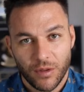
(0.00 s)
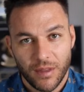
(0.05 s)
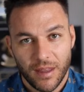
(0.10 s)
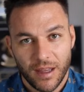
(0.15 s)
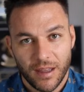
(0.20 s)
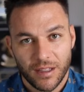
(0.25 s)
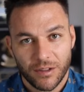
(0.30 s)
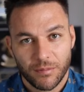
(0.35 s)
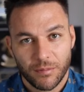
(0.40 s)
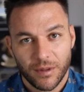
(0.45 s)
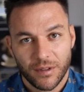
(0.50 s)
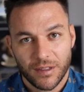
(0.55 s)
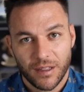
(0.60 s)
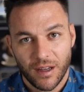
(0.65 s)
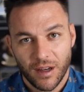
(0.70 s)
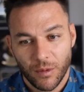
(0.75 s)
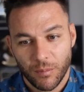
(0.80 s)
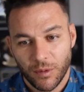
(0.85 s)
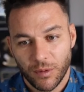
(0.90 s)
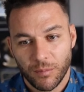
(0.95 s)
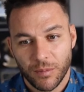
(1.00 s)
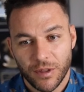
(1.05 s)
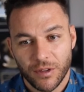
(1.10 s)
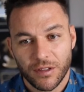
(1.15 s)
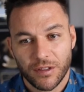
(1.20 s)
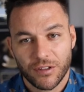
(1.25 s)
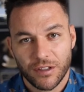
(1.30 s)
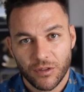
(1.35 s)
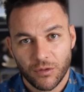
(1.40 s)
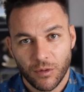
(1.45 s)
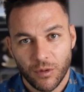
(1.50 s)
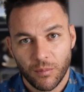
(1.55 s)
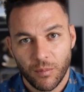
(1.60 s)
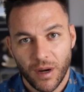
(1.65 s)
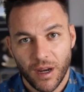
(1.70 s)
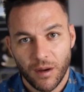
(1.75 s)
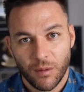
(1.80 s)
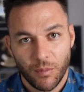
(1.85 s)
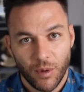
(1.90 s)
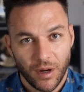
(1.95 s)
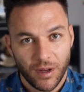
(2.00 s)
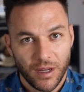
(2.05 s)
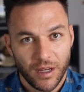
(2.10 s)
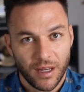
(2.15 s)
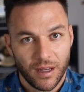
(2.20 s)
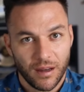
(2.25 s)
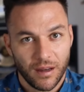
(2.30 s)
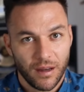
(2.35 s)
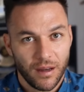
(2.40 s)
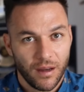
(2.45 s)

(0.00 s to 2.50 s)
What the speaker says: Nick is busy helping businesses with Mina Marketing,